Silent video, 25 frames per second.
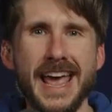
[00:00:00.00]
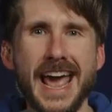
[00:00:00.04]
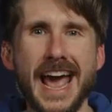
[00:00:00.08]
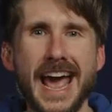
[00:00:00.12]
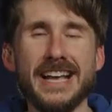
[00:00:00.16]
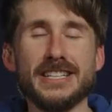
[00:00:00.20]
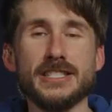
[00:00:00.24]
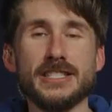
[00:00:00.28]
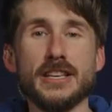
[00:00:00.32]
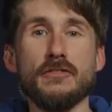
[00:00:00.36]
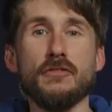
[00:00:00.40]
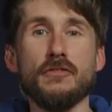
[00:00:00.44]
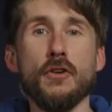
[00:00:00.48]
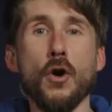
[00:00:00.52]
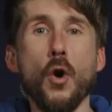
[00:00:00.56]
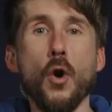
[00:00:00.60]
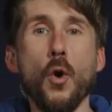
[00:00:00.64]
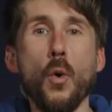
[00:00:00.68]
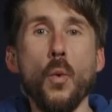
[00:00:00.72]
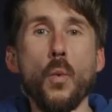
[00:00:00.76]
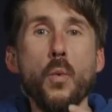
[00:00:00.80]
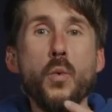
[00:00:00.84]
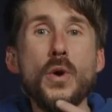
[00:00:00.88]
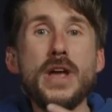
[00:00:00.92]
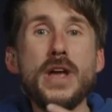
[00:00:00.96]
as if
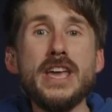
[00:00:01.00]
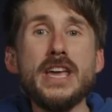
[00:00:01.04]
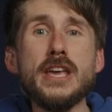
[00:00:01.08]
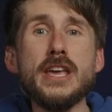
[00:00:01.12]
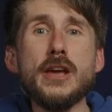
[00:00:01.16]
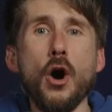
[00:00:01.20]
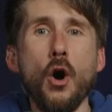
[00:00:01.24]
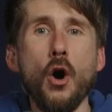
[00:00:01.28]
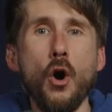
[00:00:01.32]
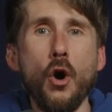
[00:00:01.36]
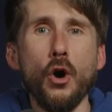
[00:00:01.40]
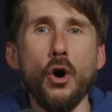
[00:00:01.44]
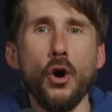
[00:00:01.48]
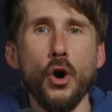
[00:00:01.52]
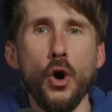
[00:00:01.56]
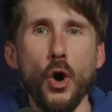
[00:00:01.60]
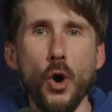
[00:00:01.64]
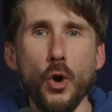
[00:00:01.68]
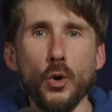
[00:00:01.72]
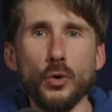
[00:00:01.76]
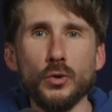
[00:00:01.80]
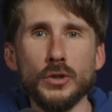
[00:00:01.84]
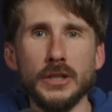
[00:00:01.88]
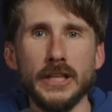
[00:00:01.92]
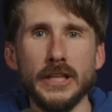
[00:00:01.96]
we are
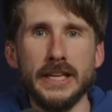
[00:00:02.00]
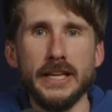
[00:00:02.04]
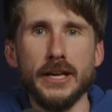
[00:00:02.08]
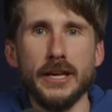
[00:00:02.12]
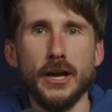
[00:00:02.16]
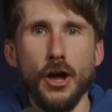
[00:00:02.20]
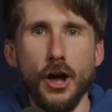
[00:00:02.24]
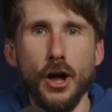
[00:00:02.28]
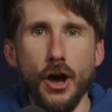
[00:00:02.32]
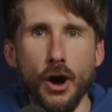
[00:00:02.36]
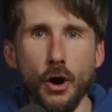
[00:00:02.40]
holy,